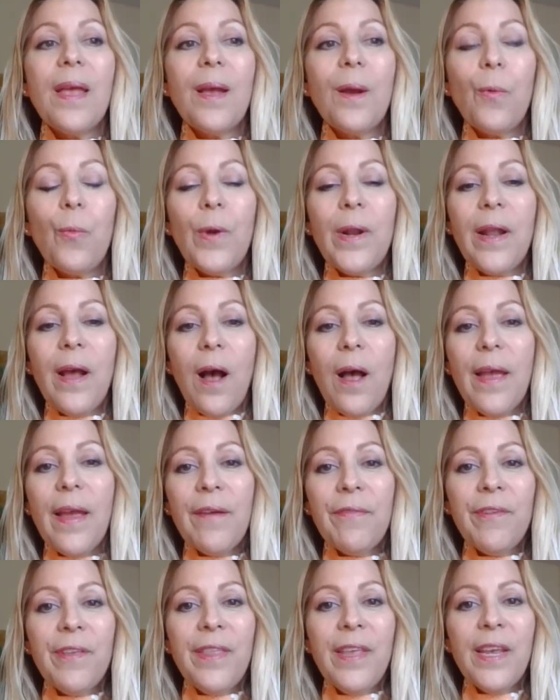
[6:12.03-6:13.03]
when
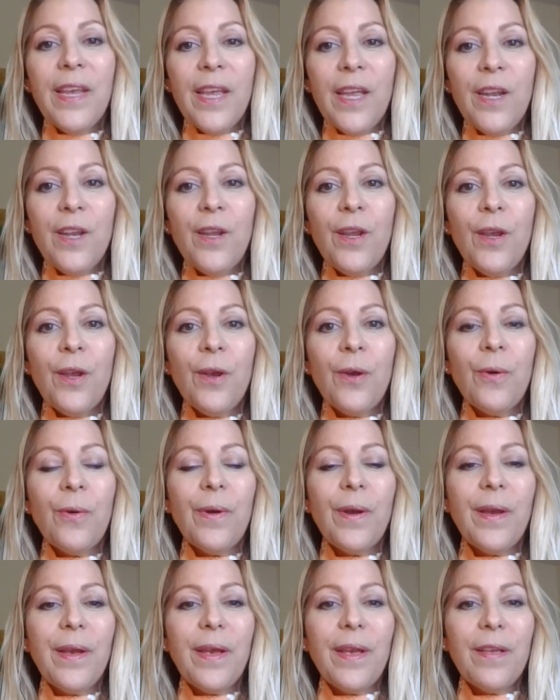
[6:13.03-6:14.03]
everything in
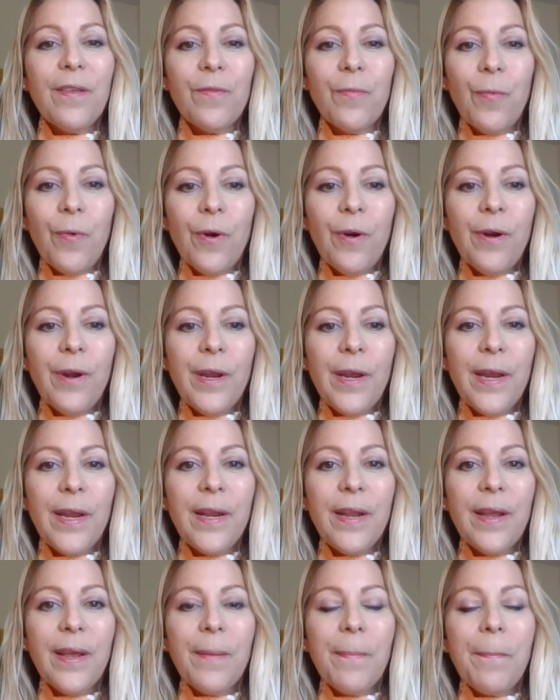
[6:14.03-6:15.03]
you is
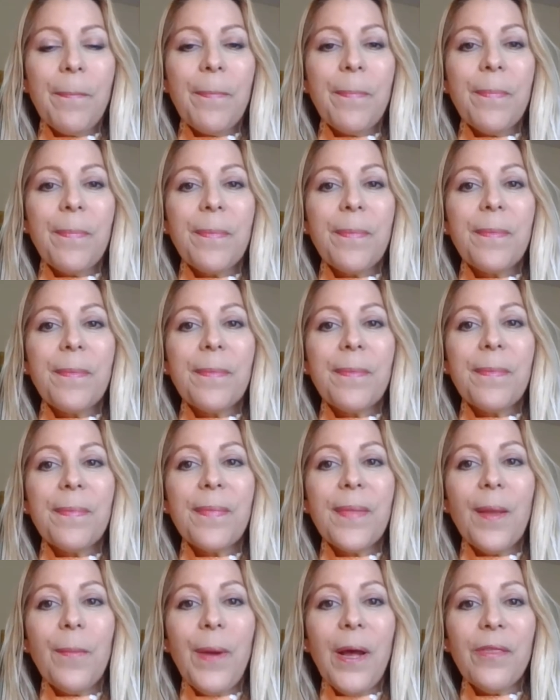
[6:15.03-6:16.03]
worried
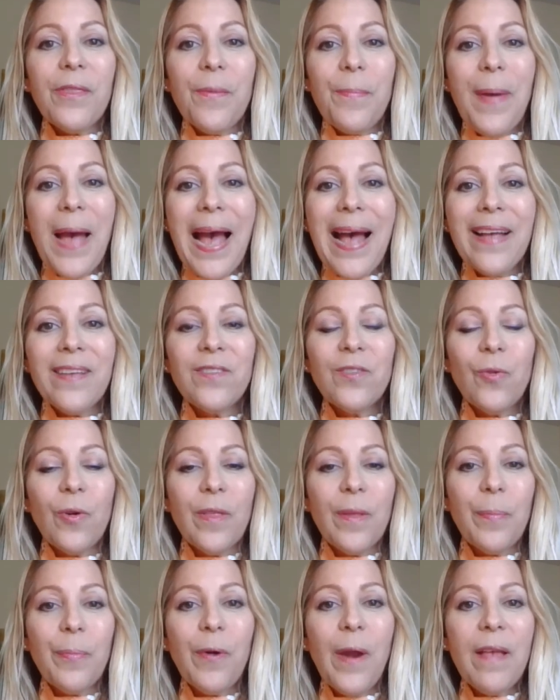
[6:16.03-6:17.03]
about the past or
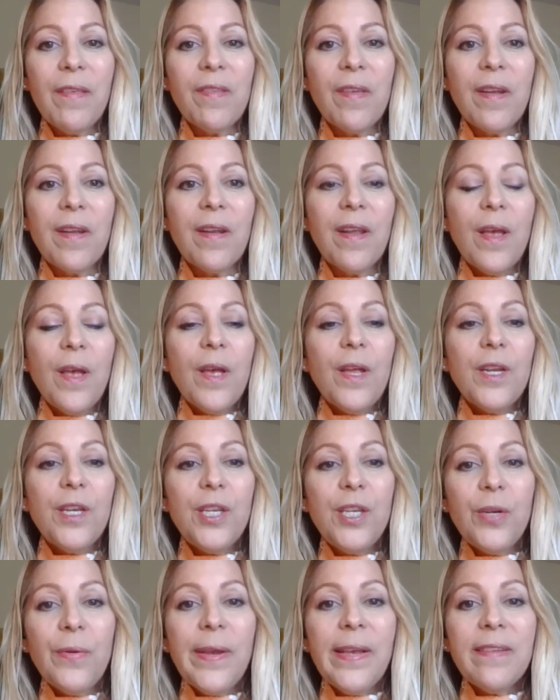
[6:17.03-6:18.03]
the present,
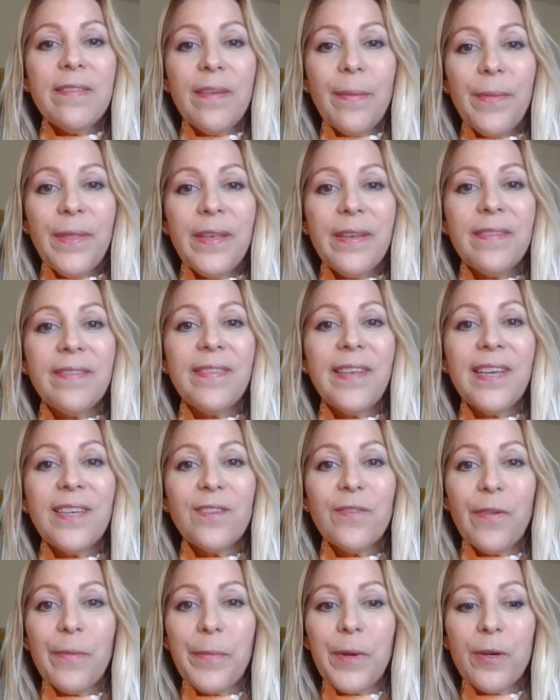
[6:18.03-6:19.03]
doing some of these
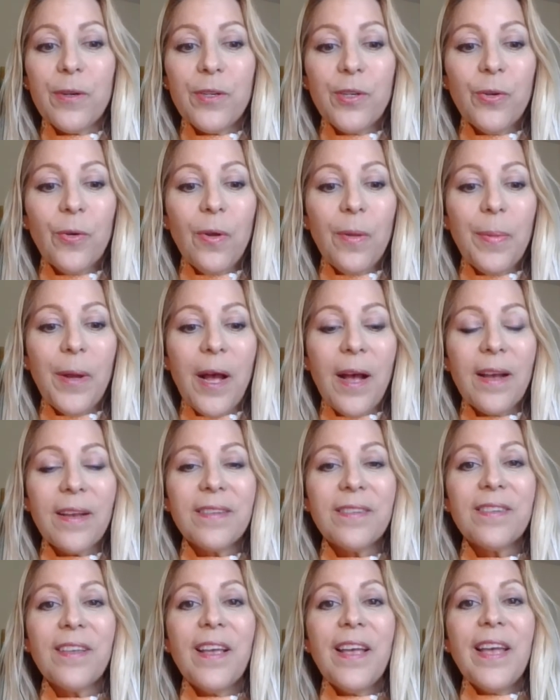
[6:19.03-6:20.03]
things from your
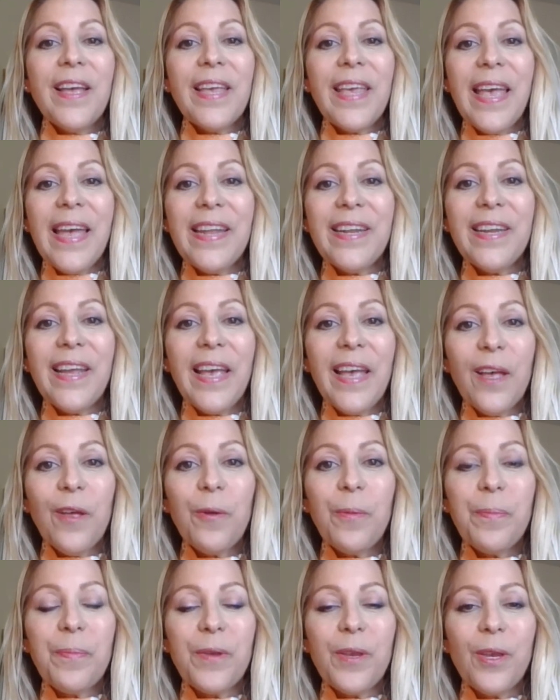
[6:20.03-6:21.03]
toolbox can
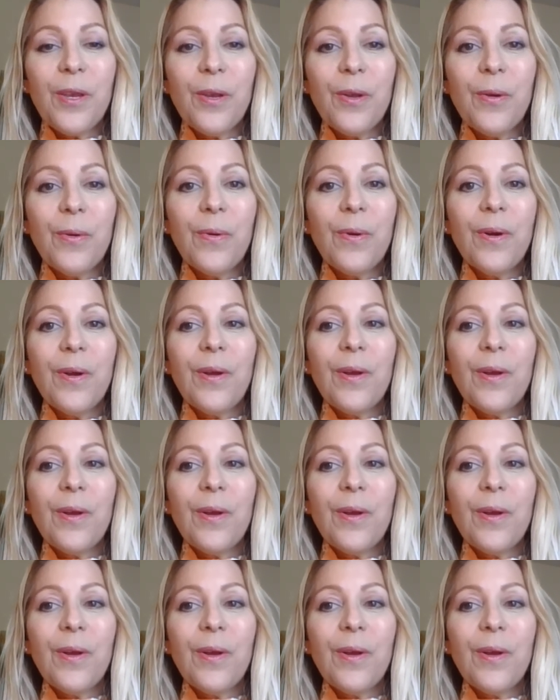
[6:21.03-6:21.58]
help you